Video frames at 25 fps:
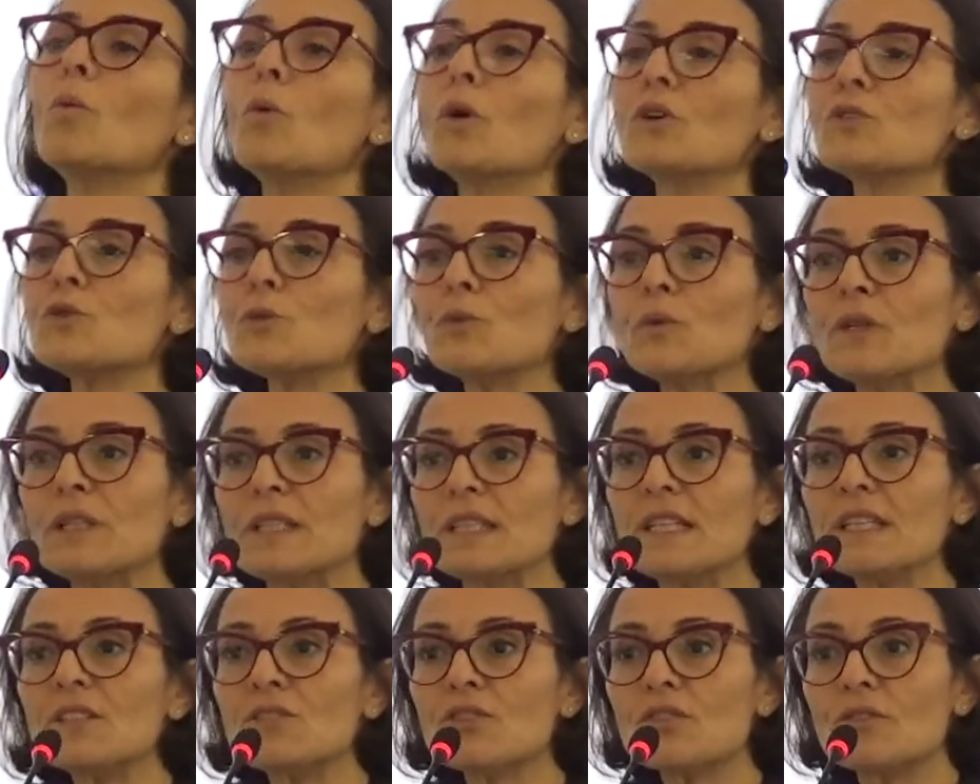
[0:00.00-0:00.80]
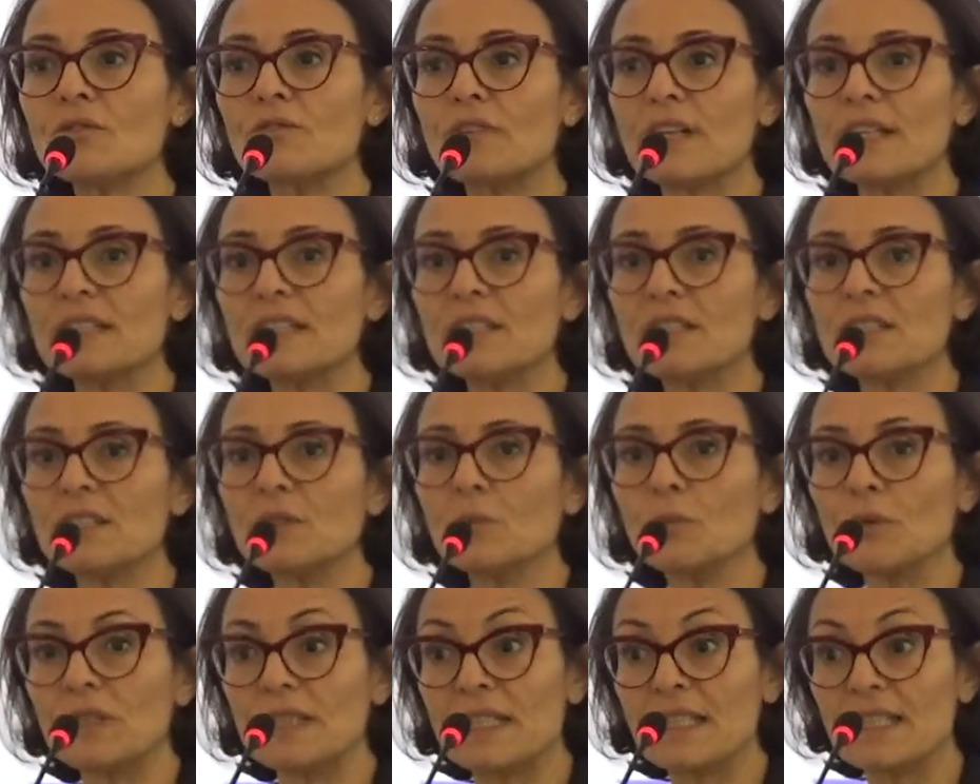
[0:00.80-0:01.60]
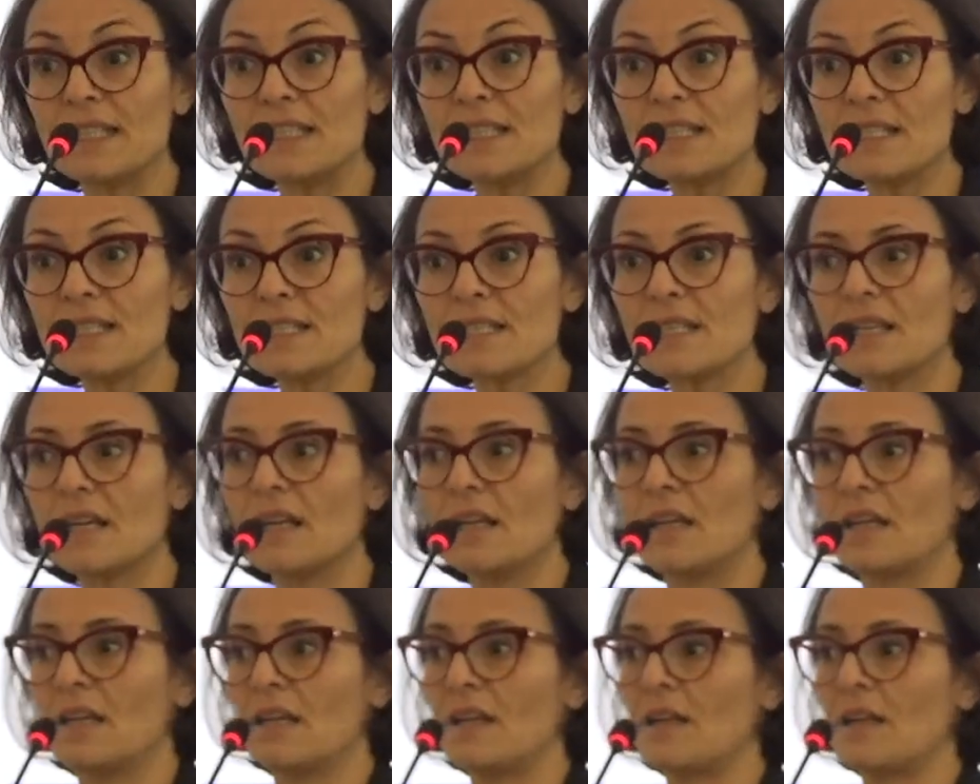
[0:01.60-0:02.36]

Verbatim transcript: What we did already with this, um,